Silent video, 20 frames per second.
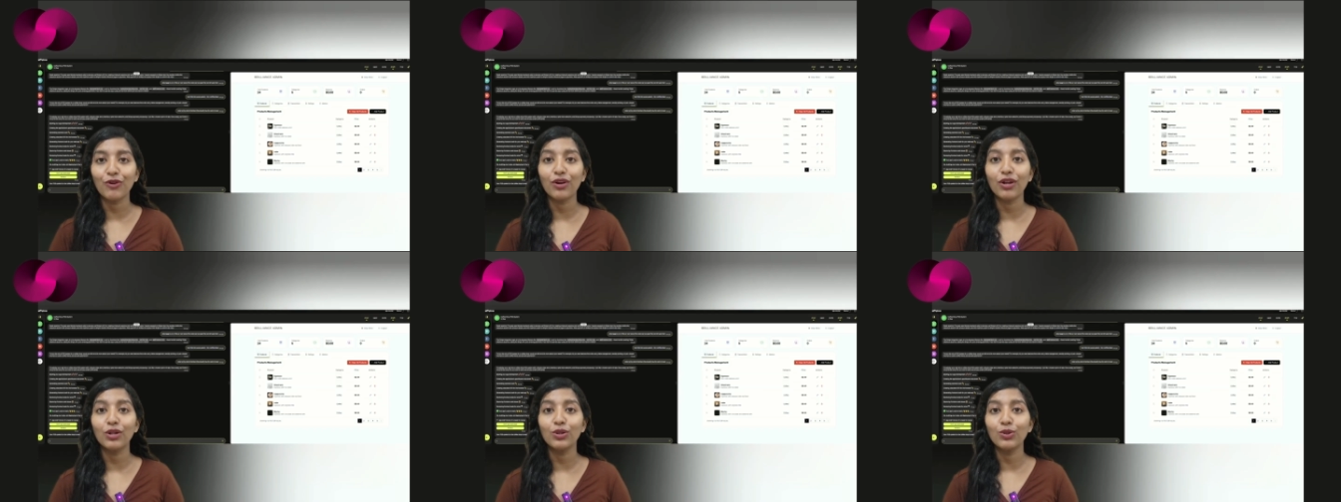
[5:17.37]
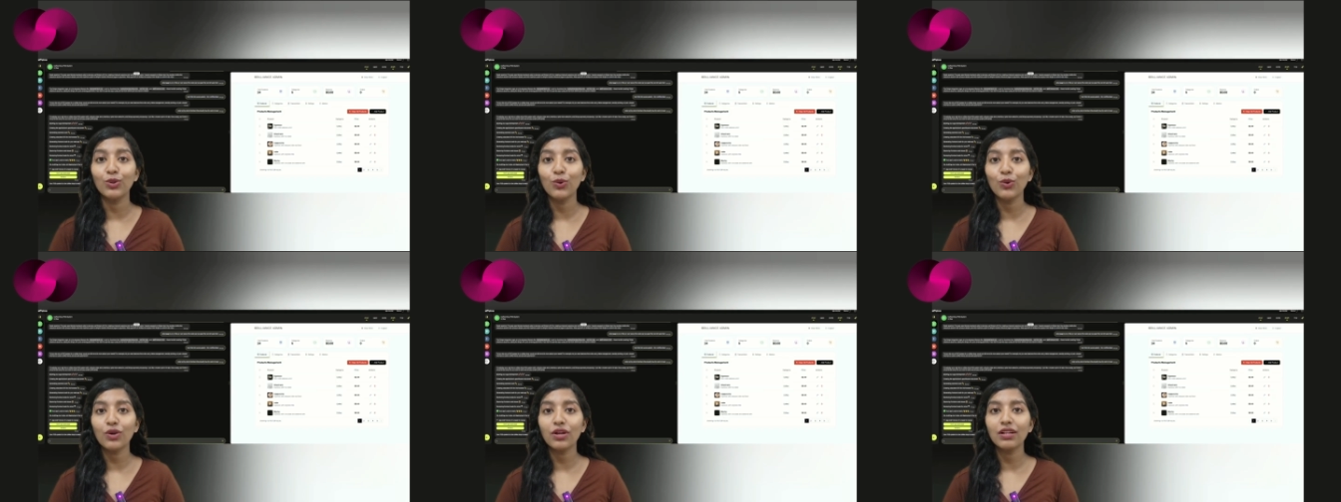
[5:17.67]
for a
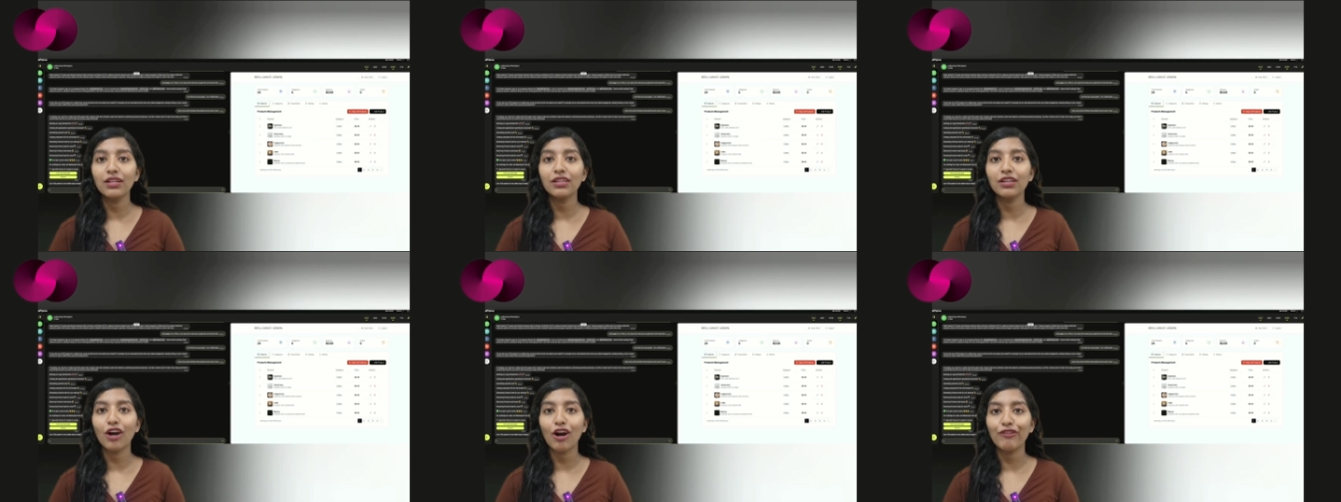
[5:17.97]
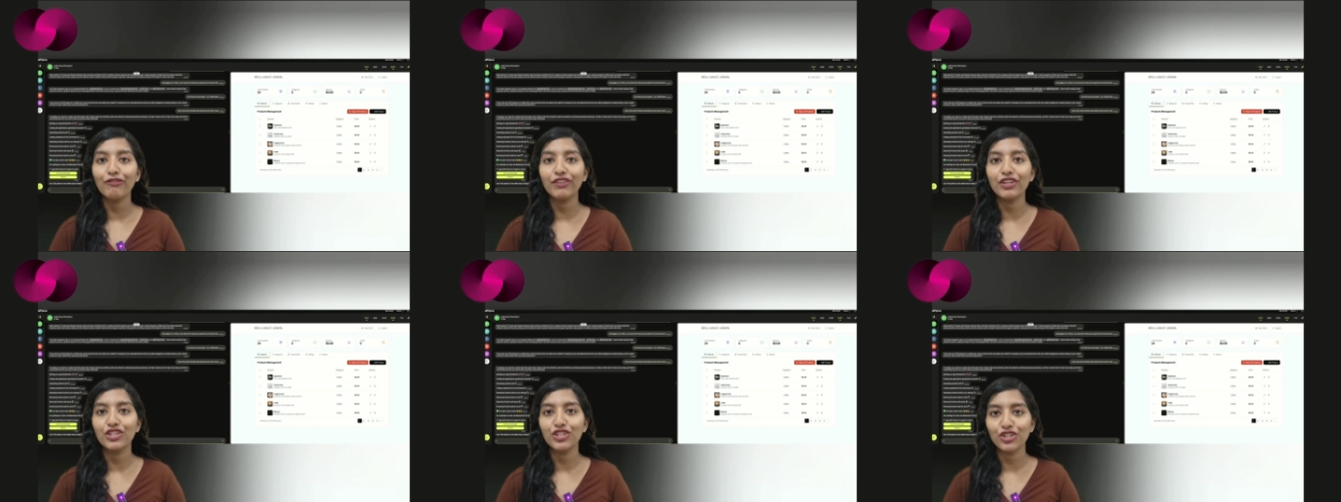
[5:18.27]
local
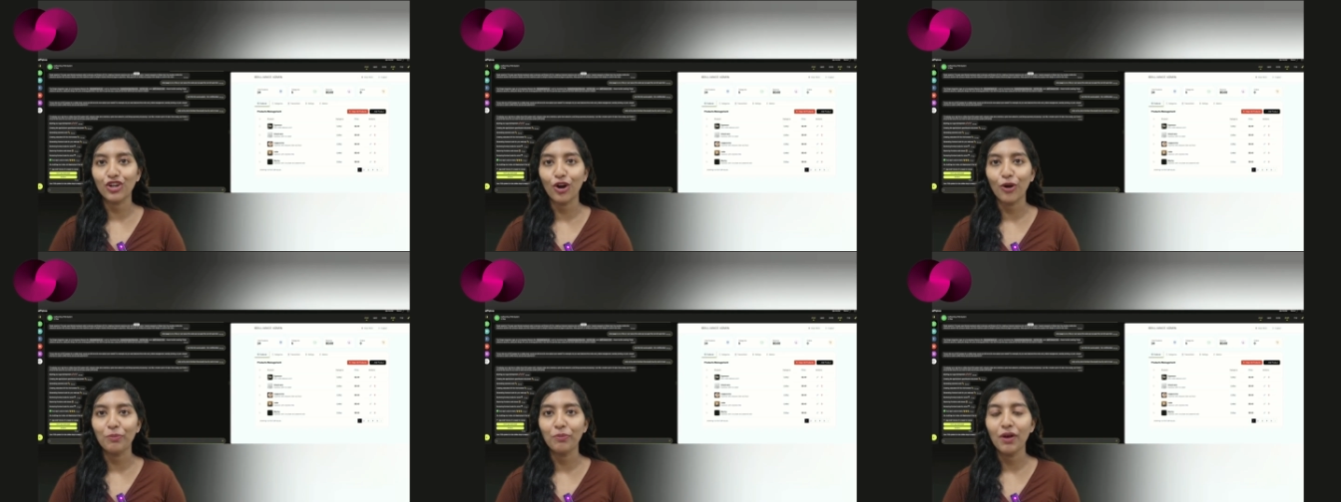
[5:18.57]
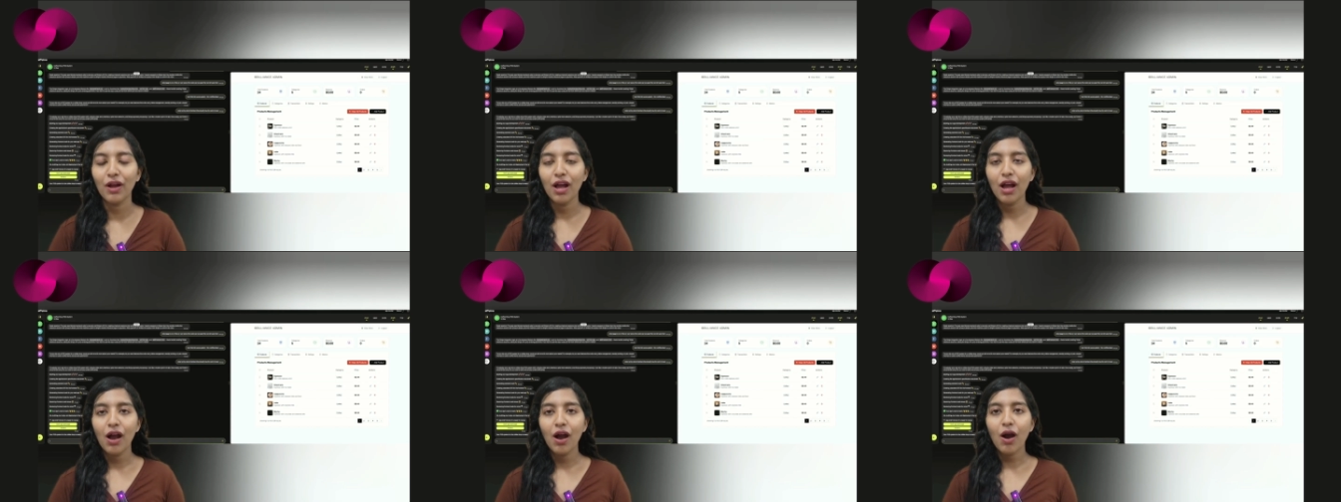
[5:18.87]
coffee
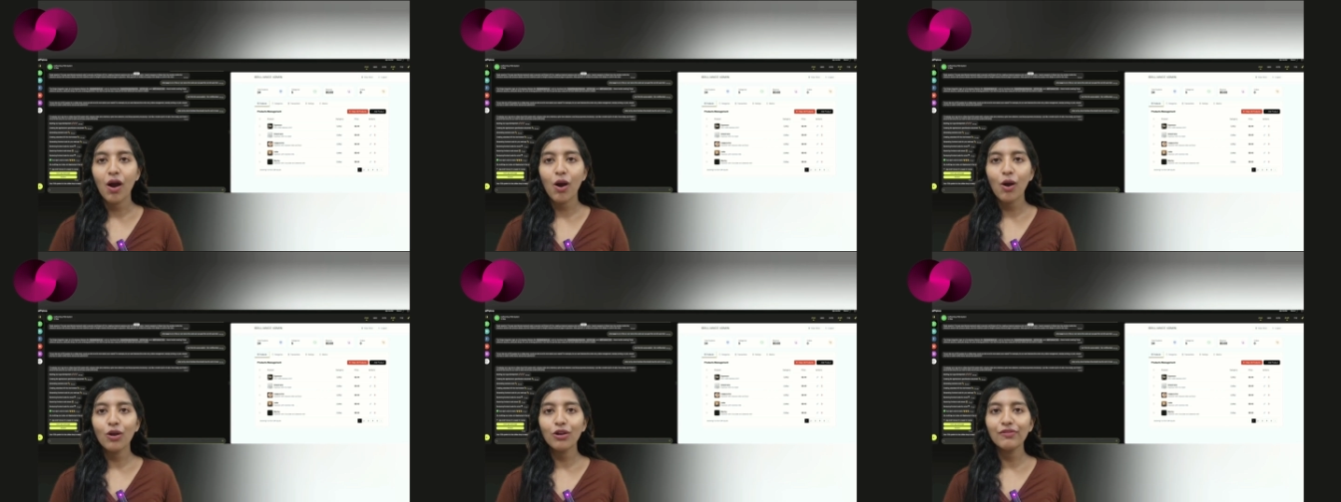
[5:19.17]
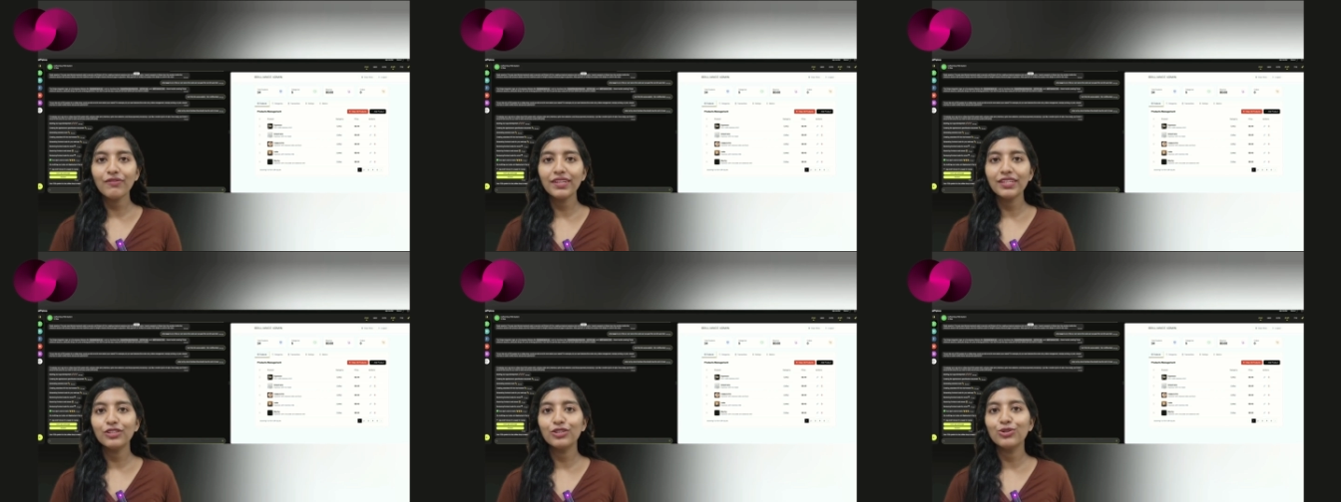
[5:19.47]
shop,
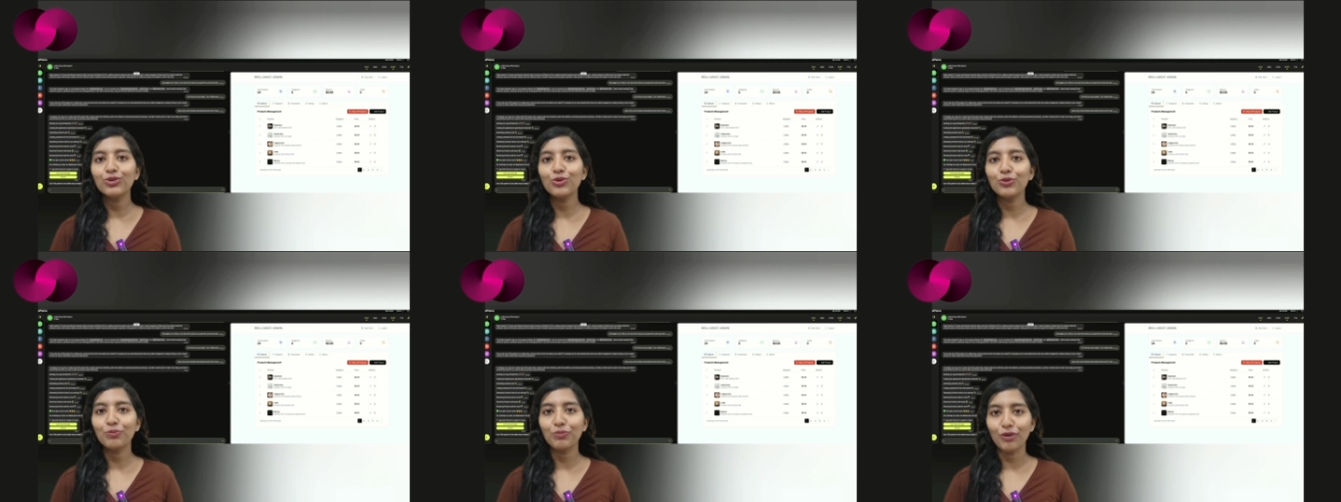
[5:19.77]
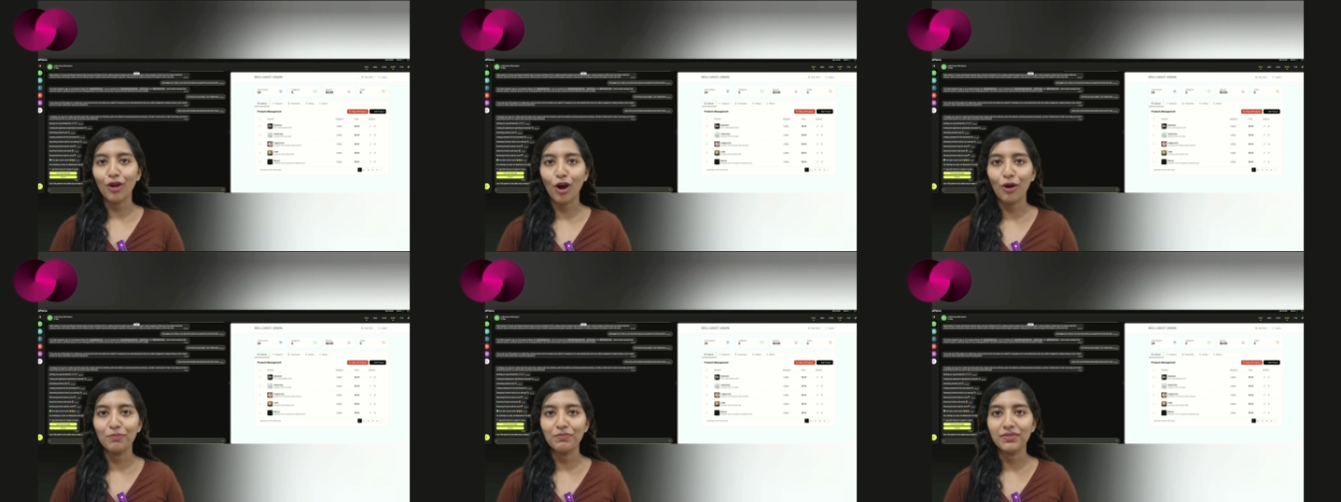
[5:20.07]
all with two
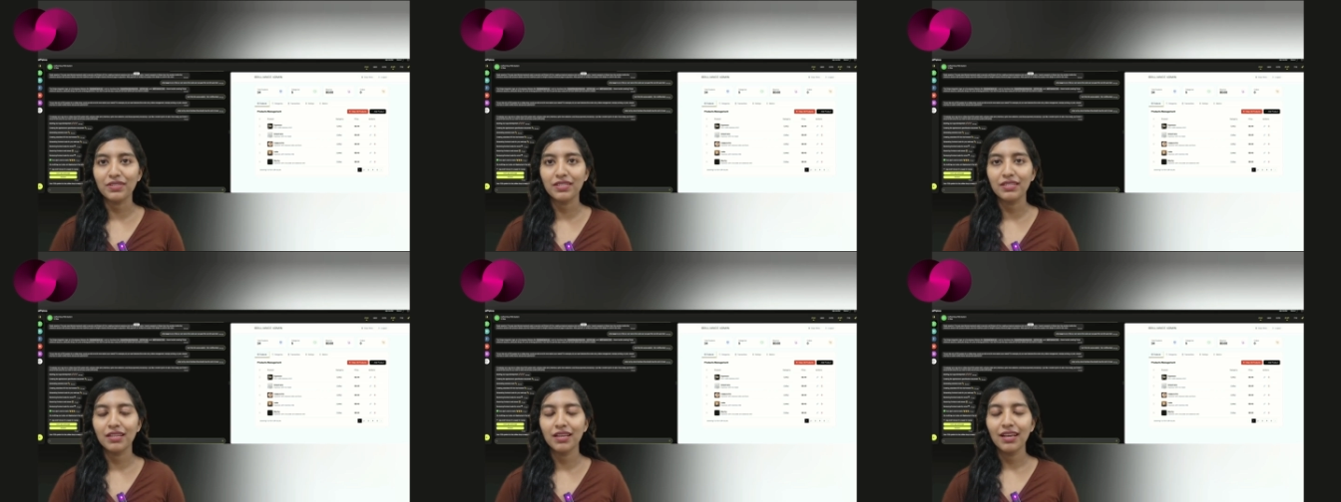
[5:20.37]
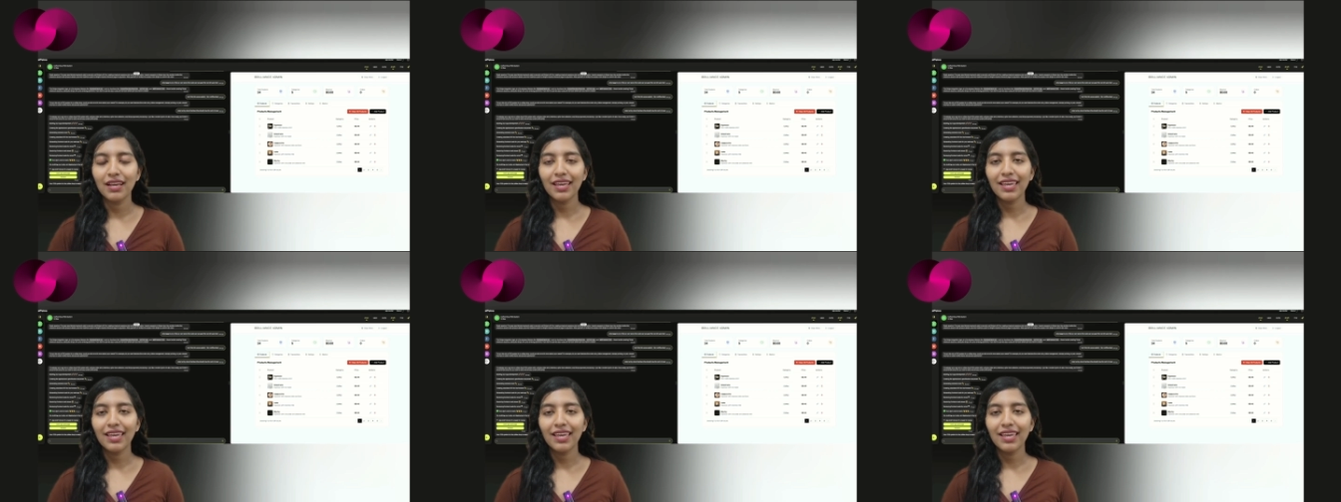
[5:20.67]
prompts.